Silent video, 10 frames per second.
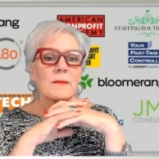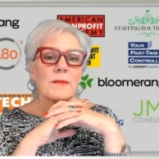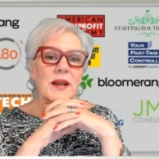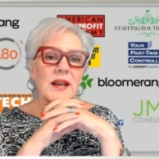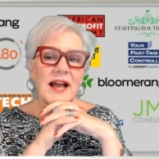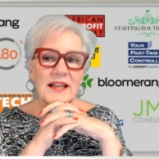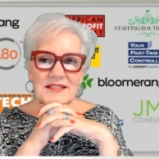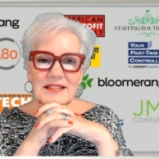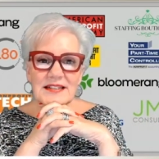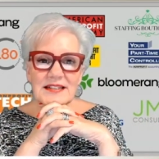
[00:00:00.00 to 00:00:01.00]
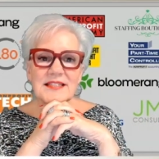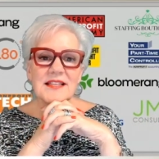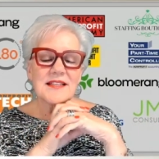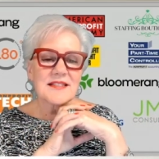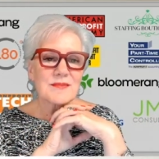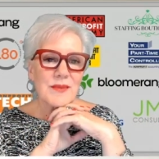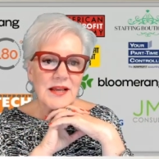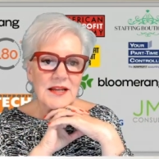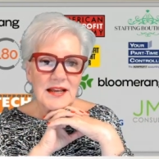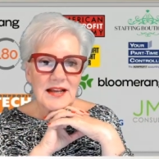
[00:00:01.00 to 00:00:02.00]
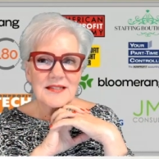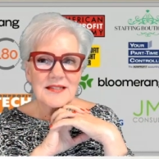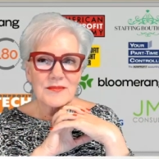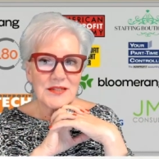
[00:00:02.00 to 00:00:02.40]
But I sensed that this man had some